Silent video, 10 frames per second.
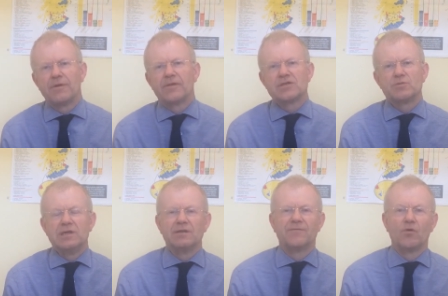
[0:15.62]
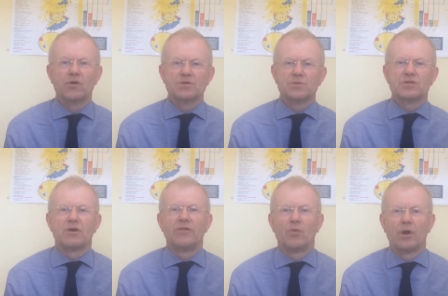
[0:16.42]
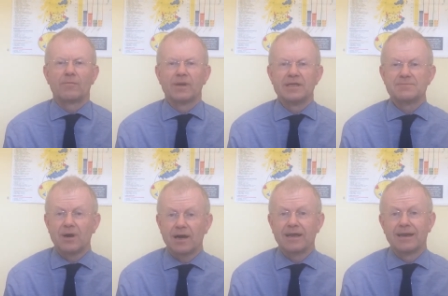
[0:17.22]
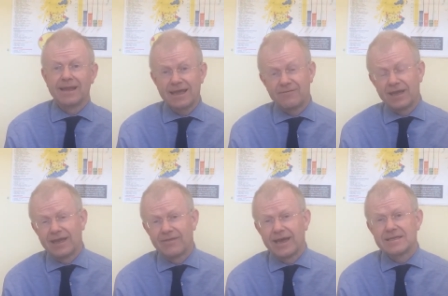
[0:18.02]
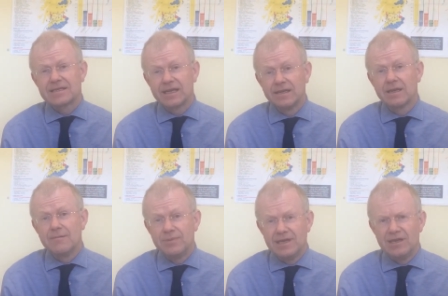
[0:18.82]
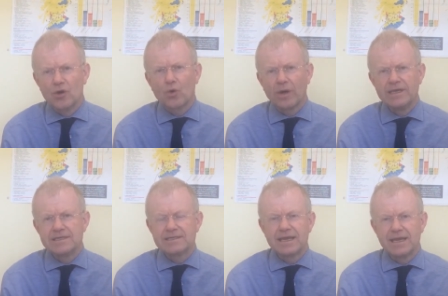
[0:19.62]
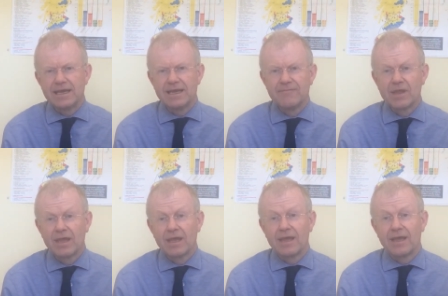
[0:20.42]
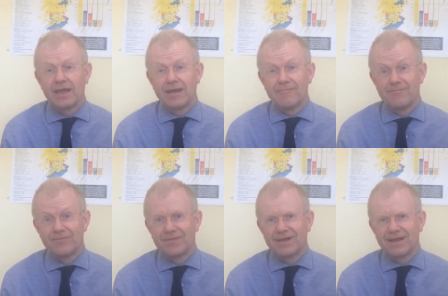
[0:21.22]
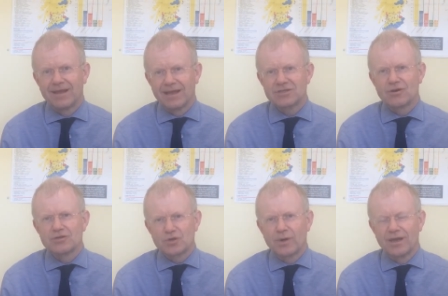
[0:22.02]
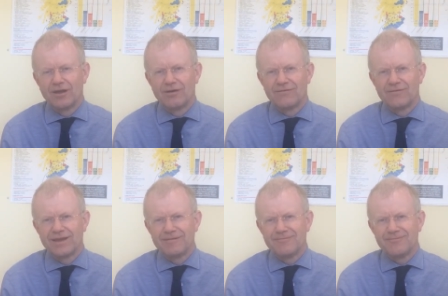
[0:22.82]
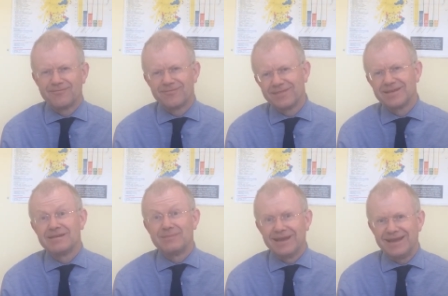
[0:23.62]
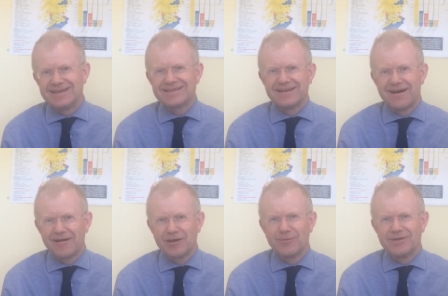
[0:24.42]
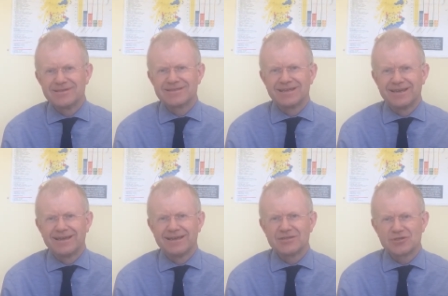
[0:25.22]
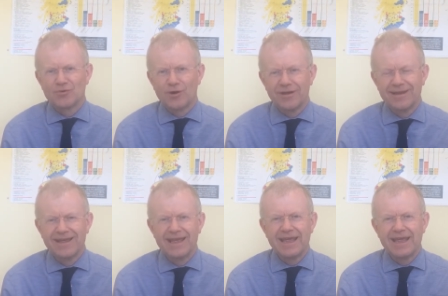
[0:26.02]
but this week the focus was on the workplace parking levy, and that has clearly been quite a, um, has caused quite a lot of um, debate and argument and so on.